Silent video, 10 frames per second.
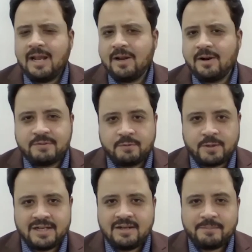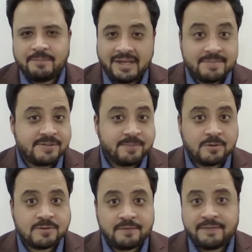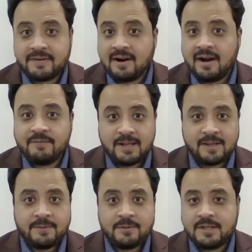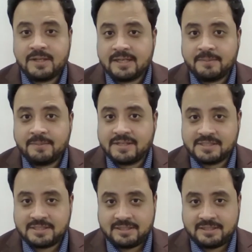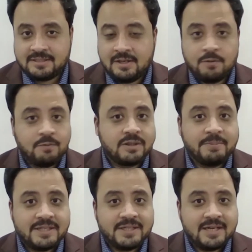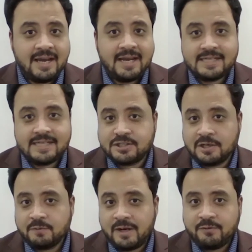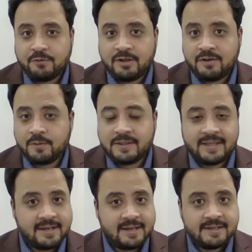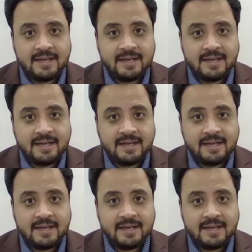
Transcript: Hello, everyone. My name is Mo Zulfiqar, and welcome to Income Investors. With me today is John Whitefoot with another